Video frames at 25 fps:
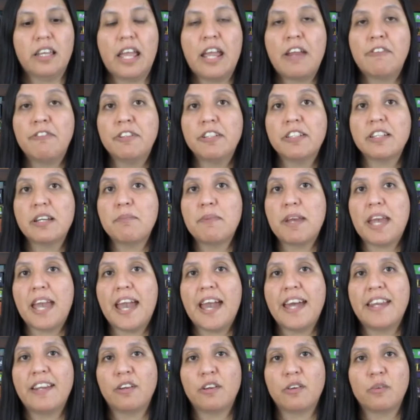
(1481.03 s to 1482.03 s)
Every time I
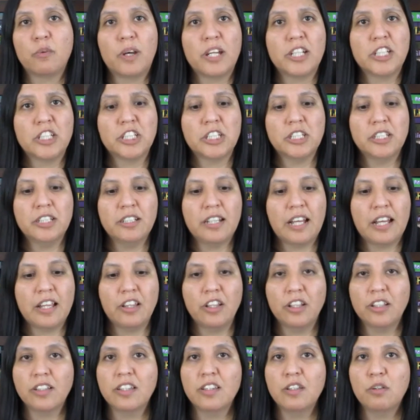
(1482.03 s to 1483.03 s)
had a question, I
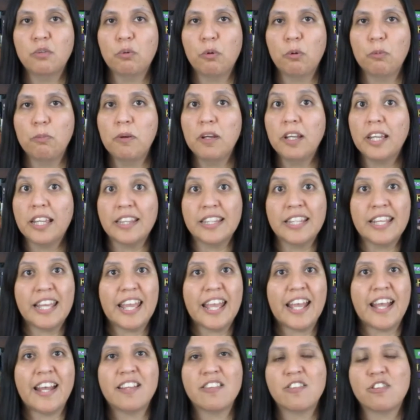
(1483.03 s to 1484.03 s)
looked in the rule book and the
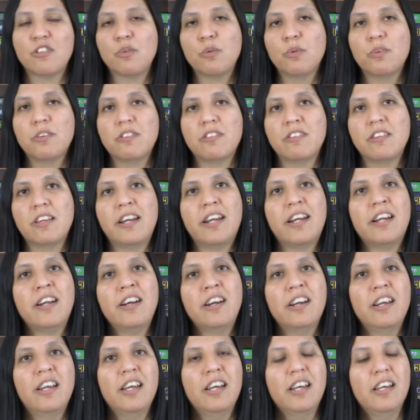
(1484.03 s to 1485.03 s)
answer was
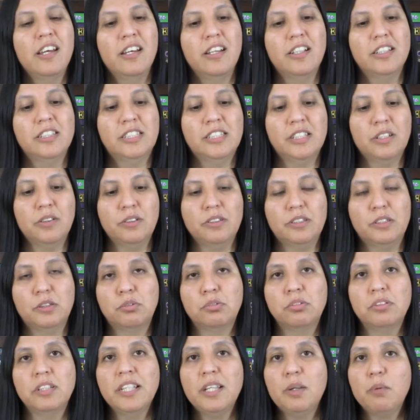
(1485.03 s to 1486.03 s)
there. So it's
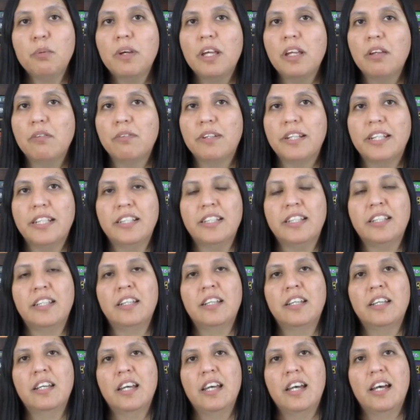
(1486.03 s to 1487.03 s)
really well written.